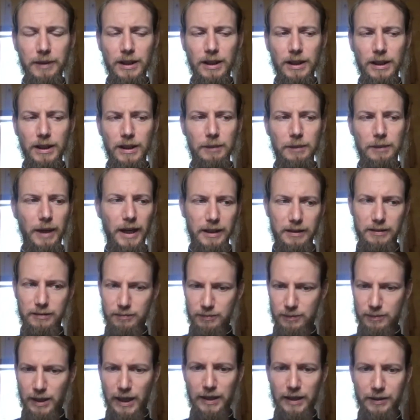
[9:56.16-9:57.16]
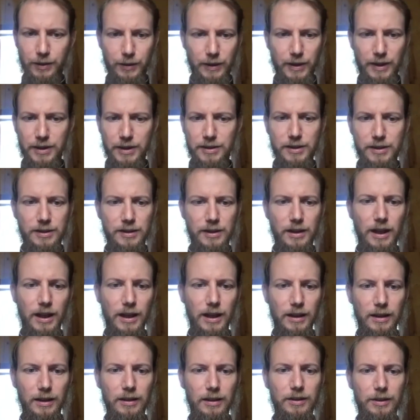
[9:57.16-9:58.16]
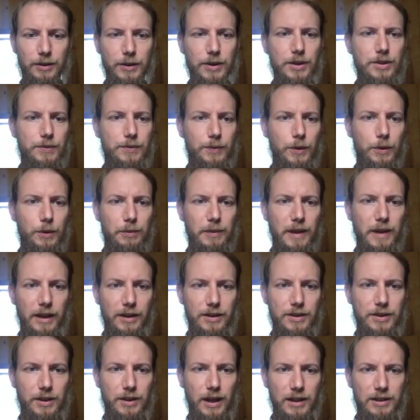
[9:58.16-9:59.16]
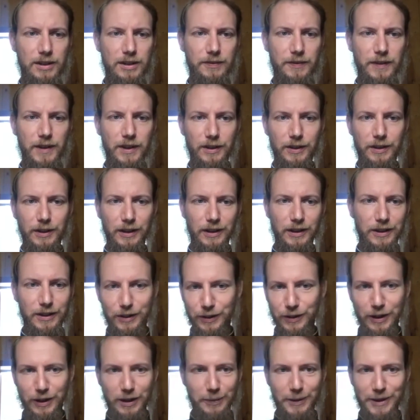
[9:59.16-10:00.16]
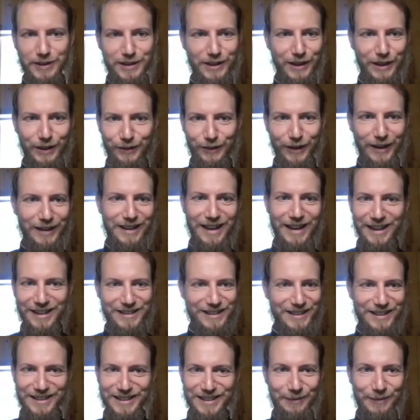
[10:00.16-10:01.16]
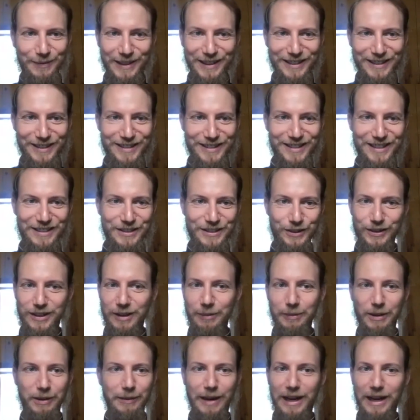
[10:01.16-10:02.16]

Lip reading: But that there is room there. So not to feel like you're going to be sitting right next to somebody just because you're coming back to